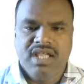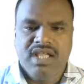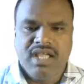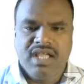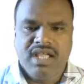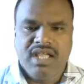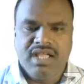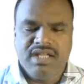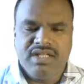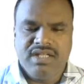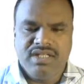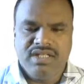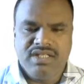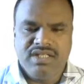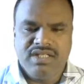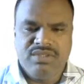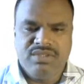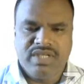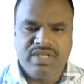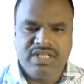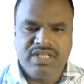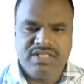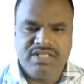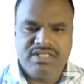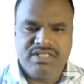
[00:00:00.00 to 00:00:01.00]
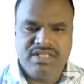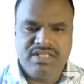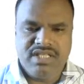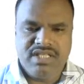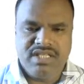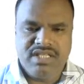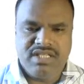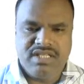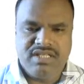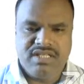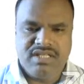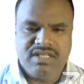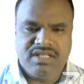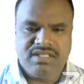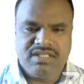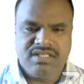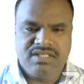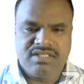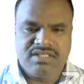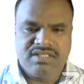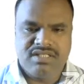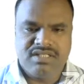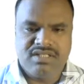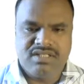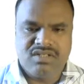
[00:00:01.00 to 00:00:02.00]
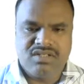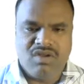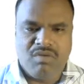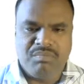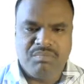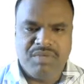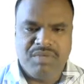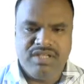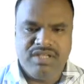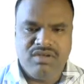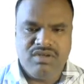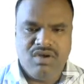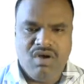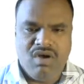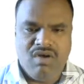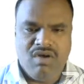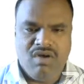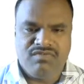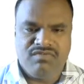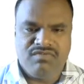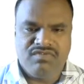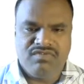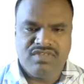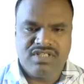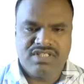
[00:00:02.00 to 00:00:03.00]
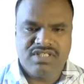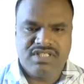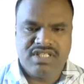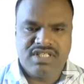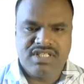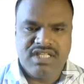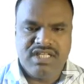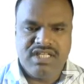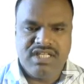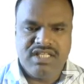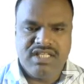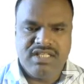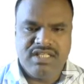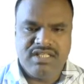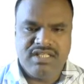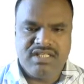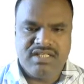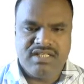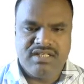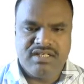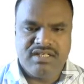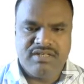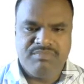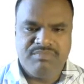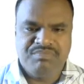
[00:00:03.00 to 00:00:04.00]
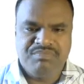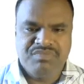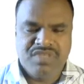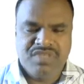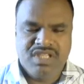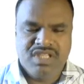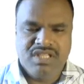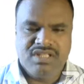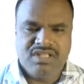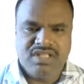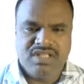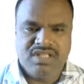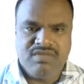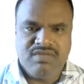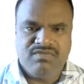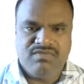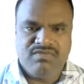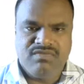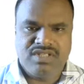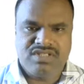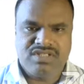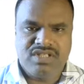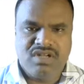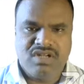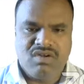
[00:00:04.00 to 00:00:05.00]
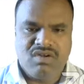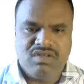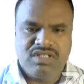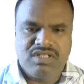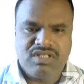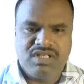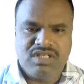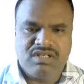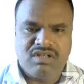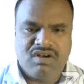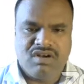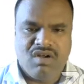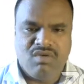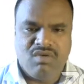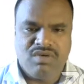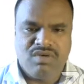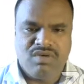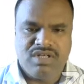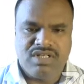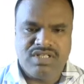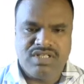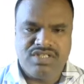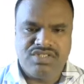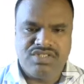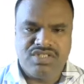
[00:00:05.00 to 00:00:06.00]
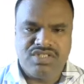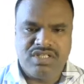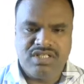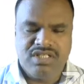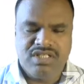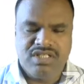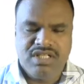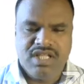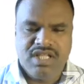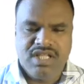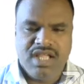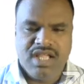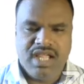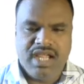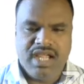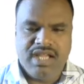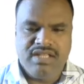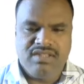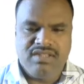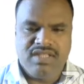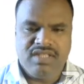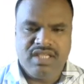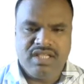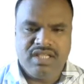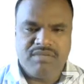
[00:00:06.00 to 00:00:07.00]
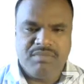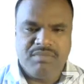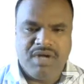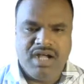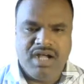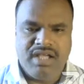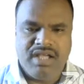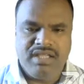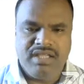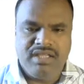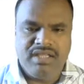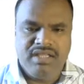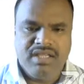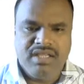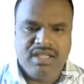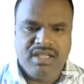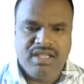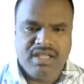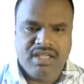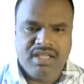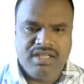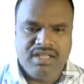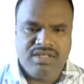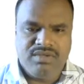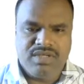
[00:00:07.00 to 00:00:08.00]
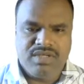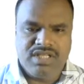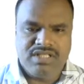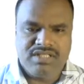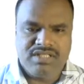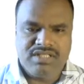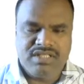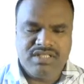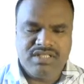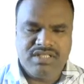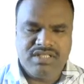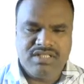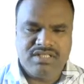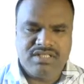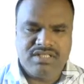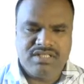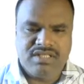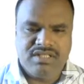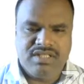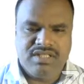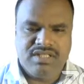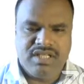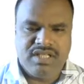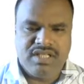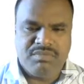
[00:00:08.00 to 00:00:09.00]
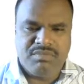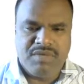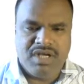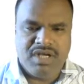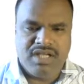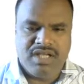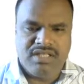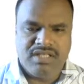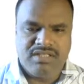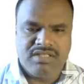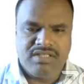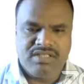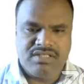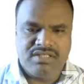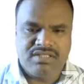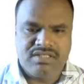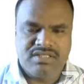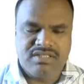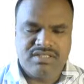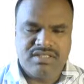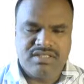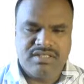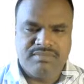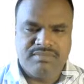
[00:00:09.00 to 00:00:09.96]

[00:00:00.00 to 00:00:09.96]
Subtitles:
And you can see here there's a toppling of a seedling here, the infection on the crown region, and thereby, and you can see this thereby this